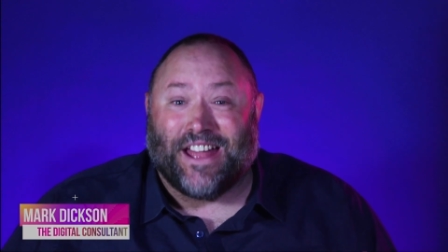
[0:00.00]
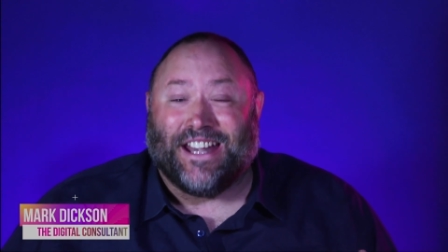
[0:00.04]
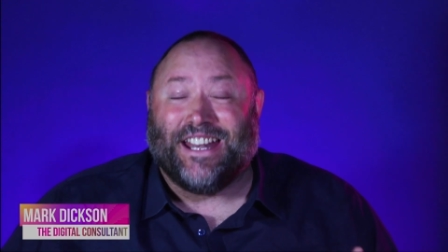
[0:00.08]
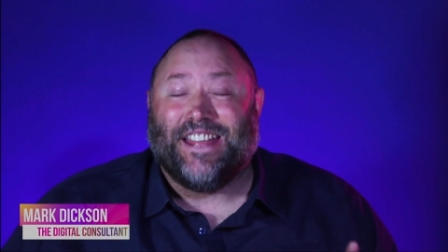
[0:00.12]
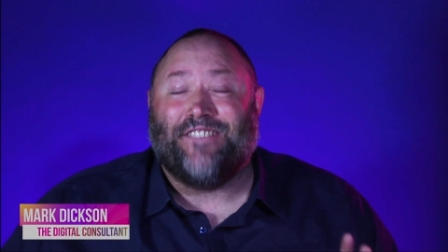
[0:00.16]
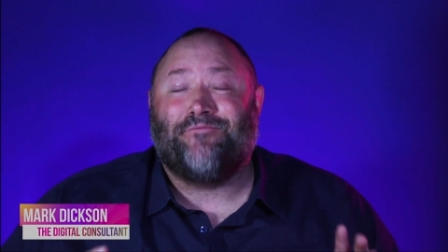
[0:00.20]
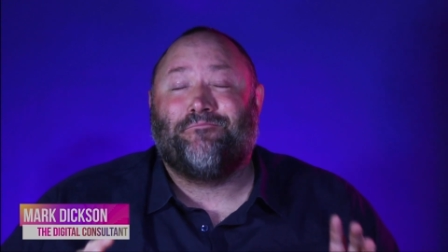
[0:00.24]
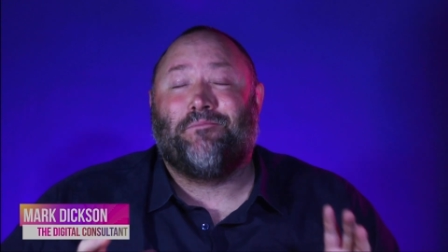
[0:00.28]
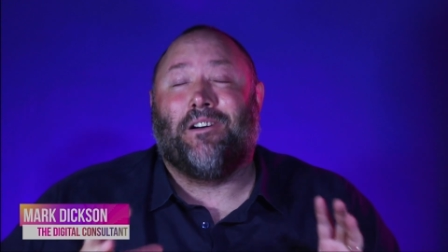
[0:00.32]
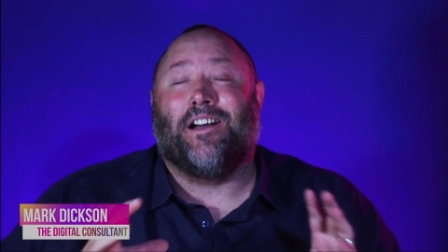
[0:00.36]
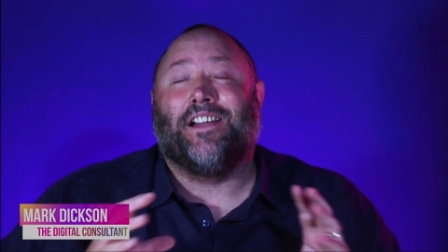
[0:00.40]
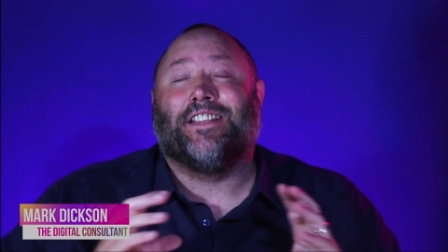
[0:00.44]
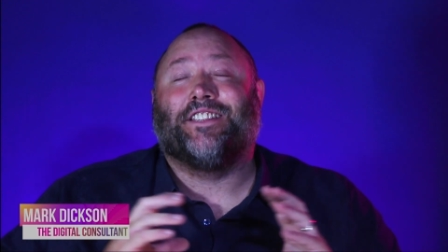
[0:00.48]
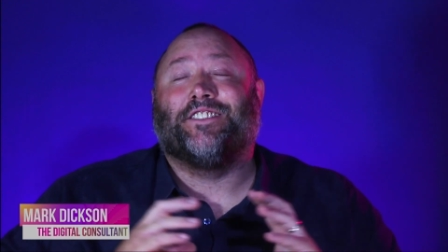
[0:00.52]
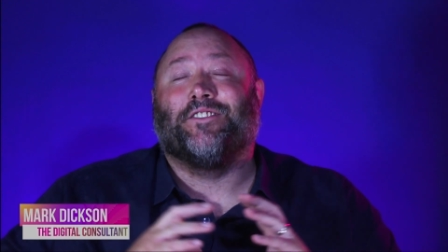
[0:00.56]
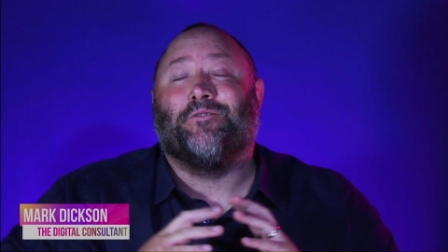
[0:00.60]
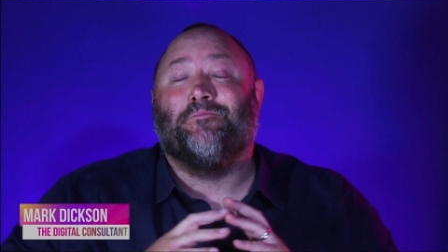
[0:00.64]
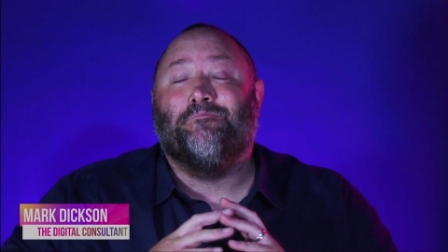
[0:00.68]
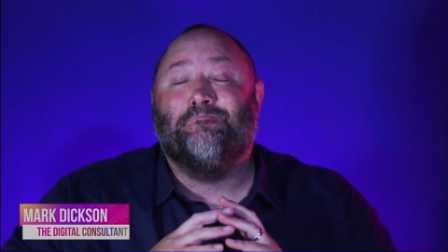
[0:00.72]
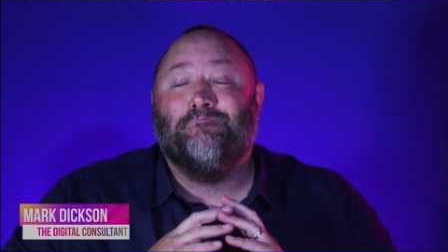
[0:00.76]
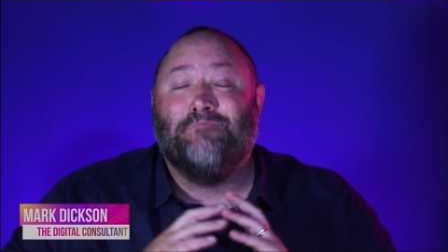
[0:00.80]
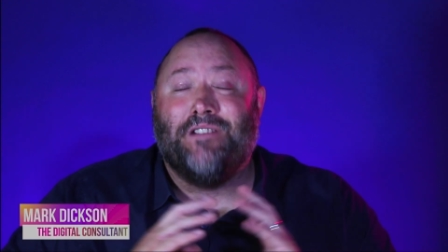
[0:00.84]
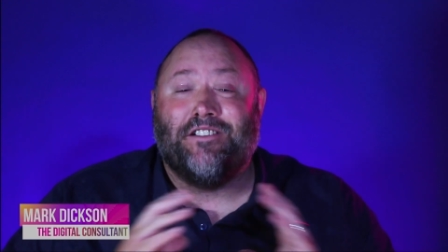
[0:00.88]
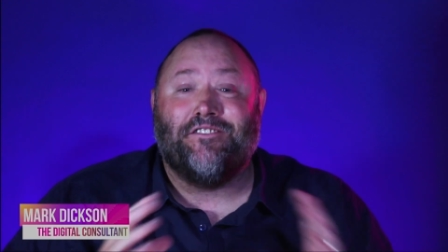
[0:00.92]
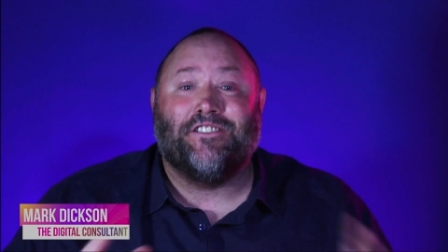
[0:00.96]
and if by
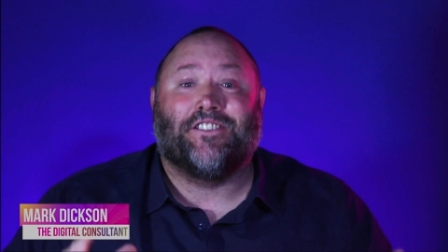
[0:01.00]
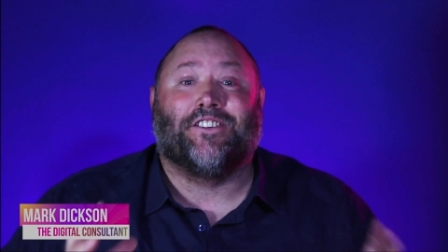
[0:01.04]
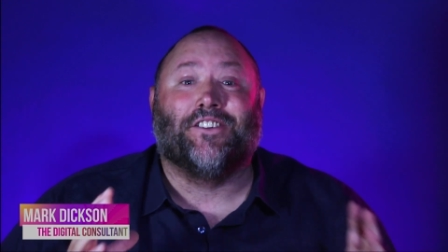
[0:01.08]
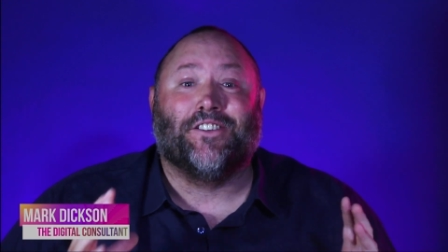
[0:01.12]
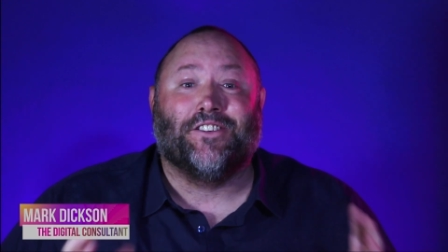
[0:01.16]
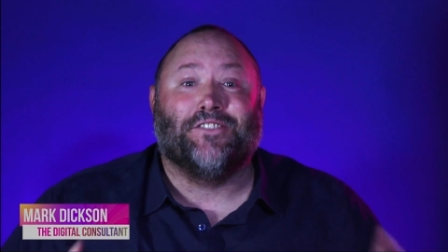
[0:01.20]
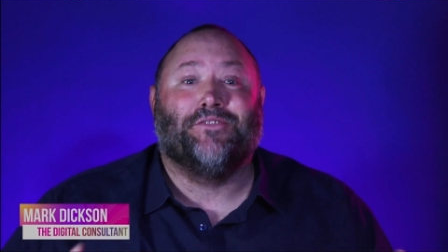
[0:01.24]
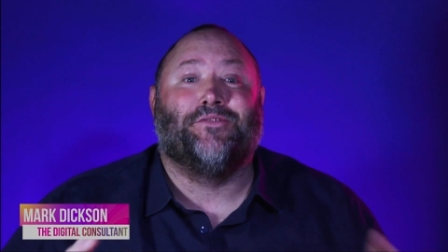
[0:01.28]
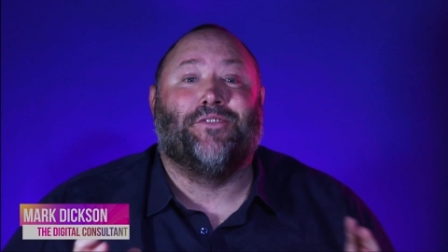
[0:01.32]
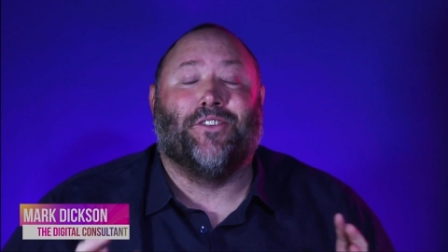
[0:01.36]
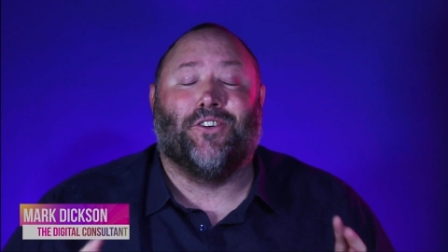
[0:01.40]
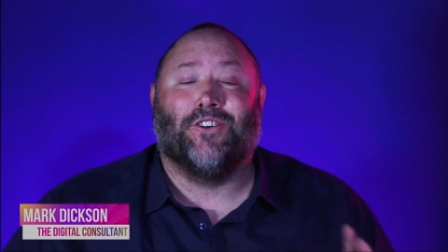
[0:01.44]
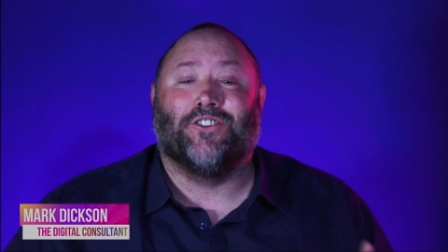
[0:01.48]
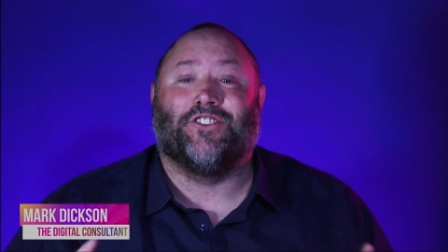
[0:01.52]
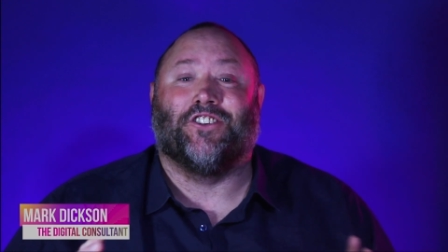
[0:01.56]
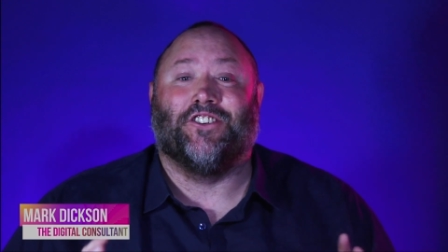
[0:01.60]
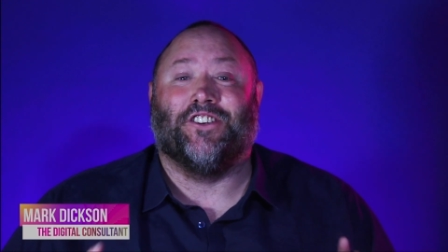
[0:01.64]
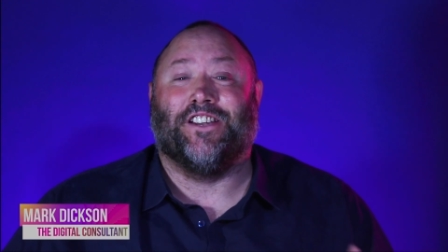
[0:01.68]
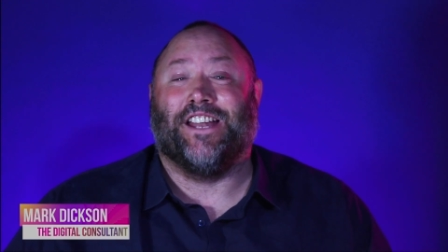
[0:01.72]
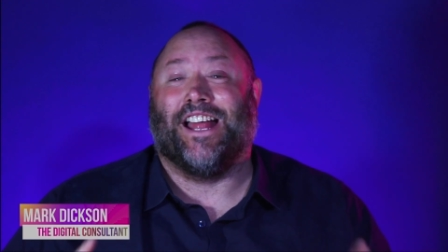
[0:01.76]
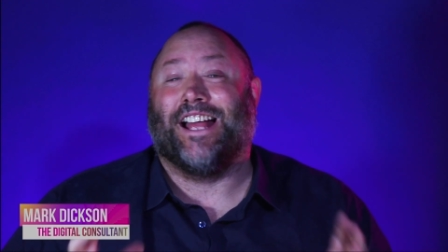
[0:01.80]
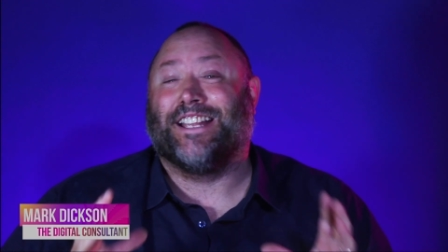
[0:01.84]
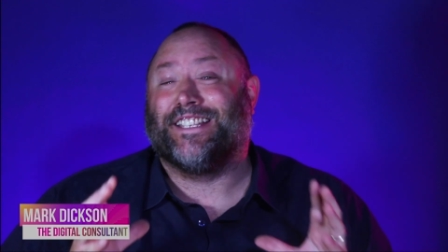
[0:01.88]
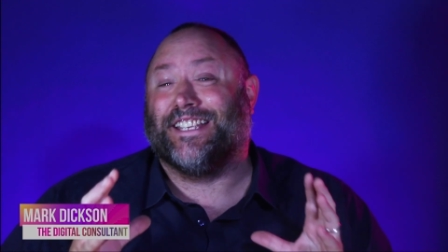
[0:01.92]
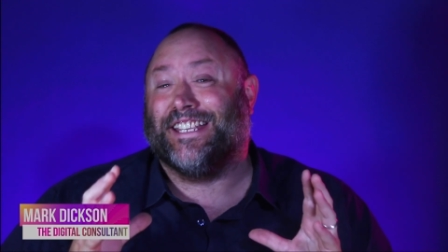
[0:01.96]
some miracle of fortune
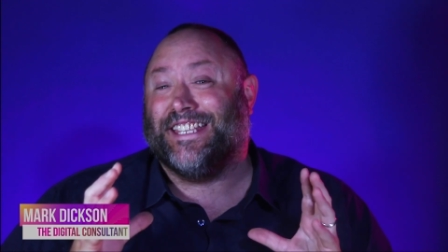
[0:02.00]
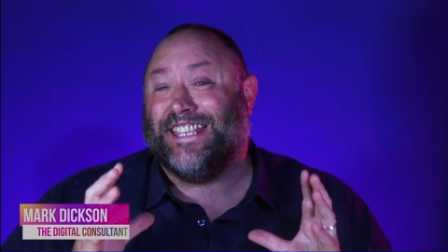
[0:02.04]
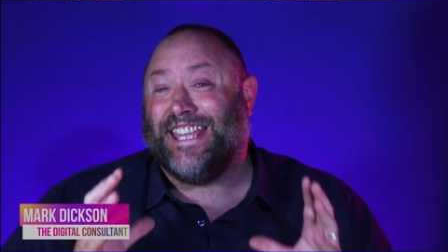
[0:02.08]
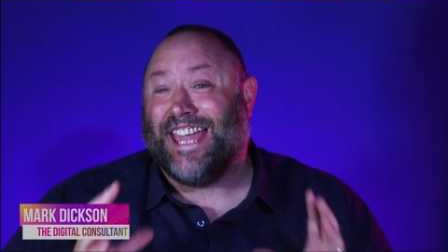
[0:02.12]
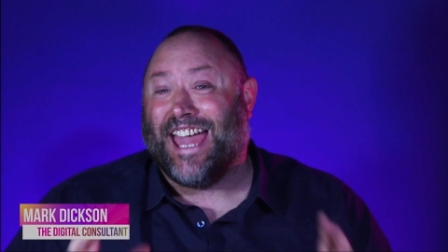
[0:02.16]
it hasn't